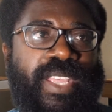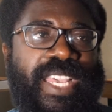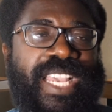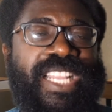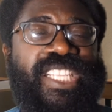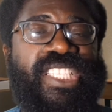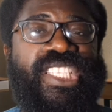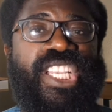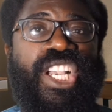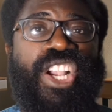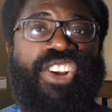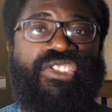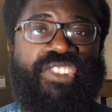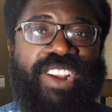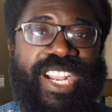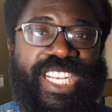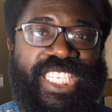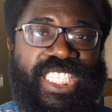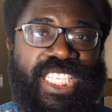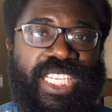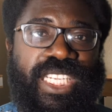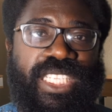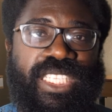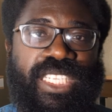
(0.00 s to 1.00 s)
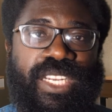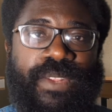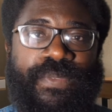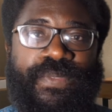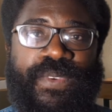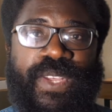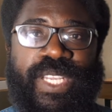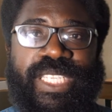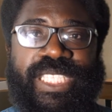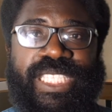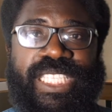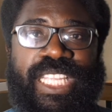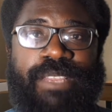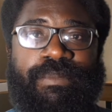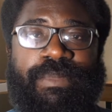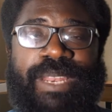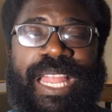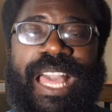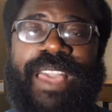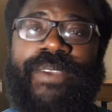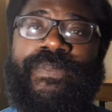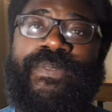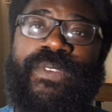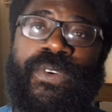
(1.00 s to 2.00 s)
integration into the first team,
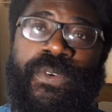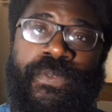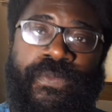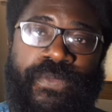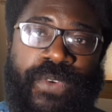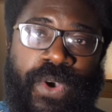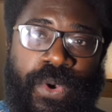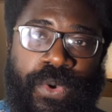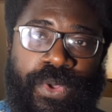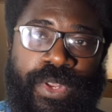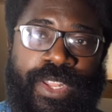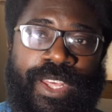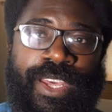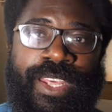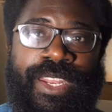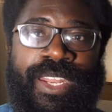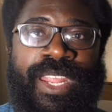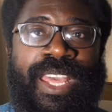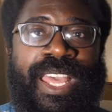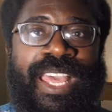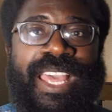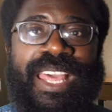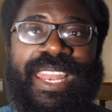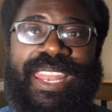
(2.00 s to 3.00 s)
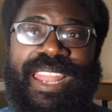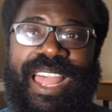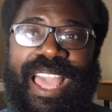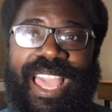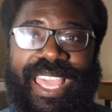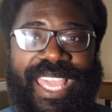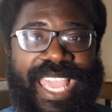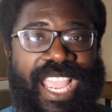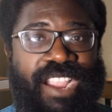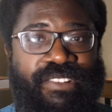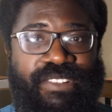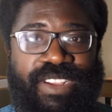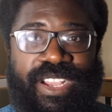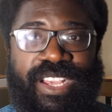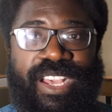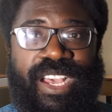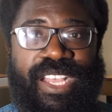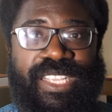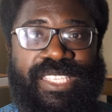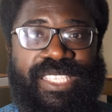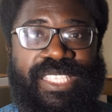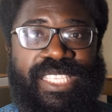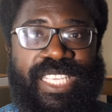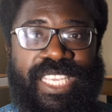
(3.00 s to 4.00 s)
like Phil Foden, like Eric
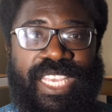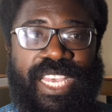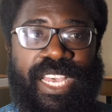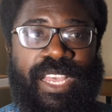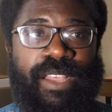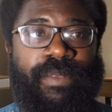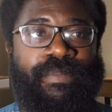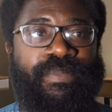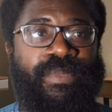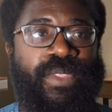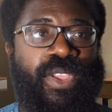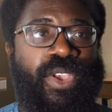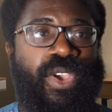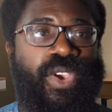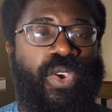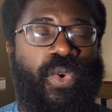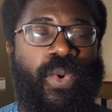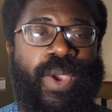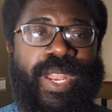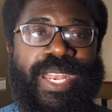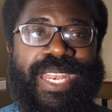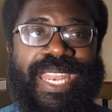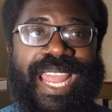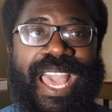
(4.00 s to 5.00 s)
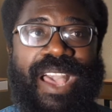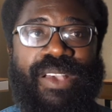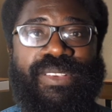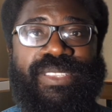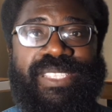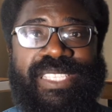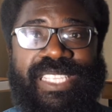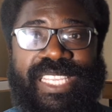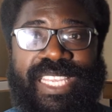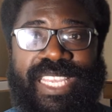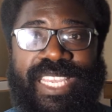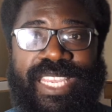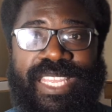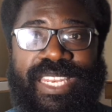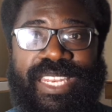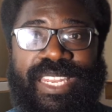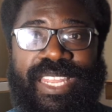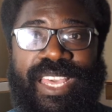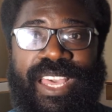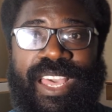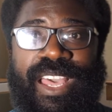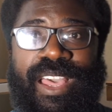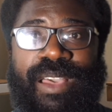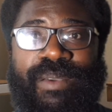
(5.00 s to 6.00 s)
Garcia, who we're now
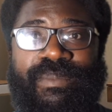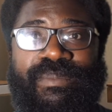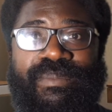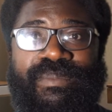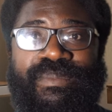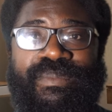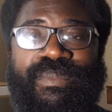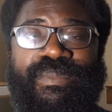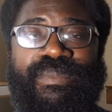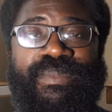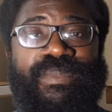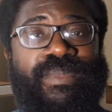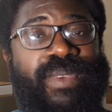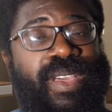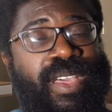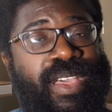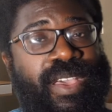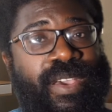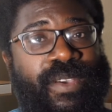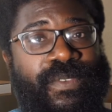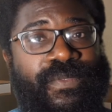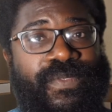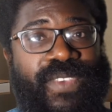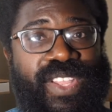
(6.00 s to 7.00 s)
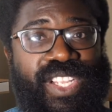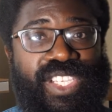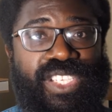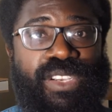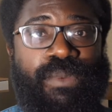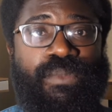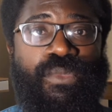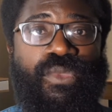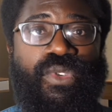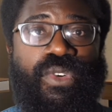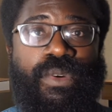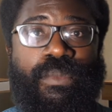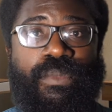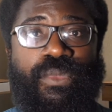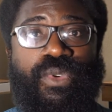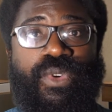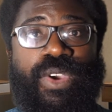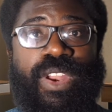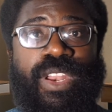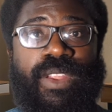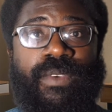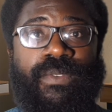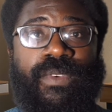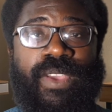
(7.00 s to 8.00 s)
seeing feature more and
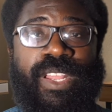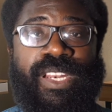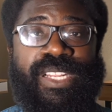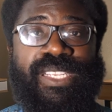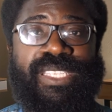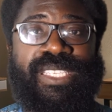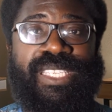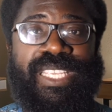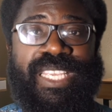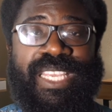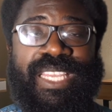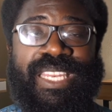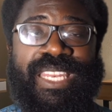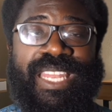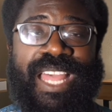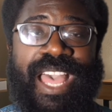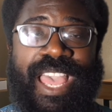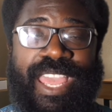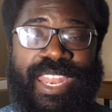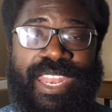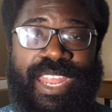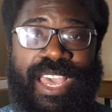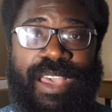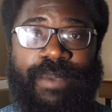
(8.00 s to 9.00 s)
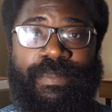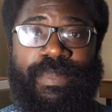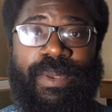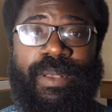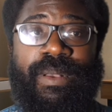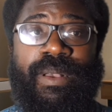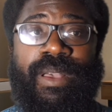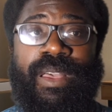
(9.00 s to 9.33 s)
more in the City lineup.